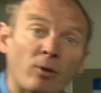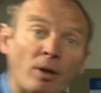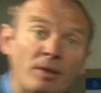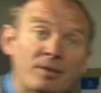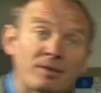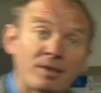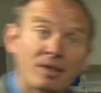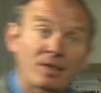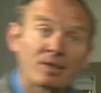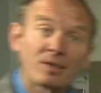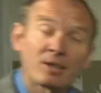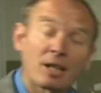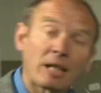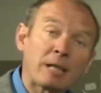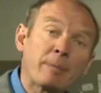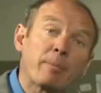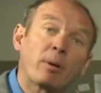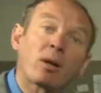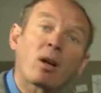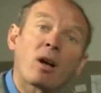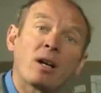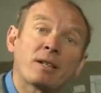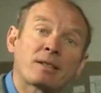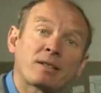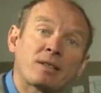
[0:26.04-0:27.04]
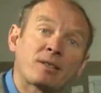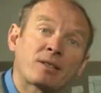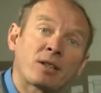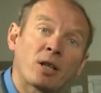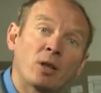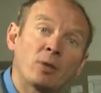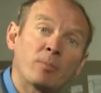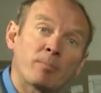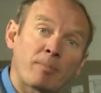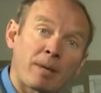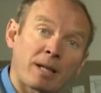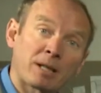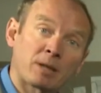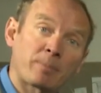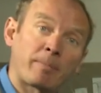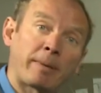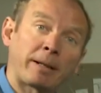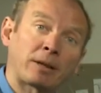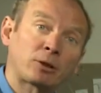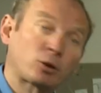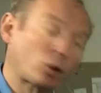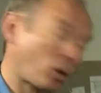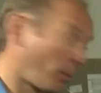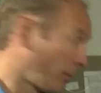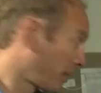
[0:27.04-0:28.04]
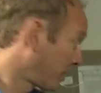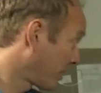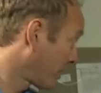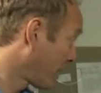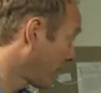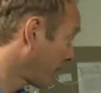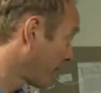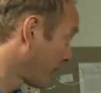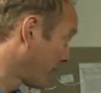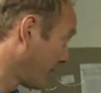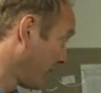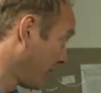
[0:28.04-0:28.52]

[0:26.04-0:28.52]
runs a stable isotope mass spectrometer,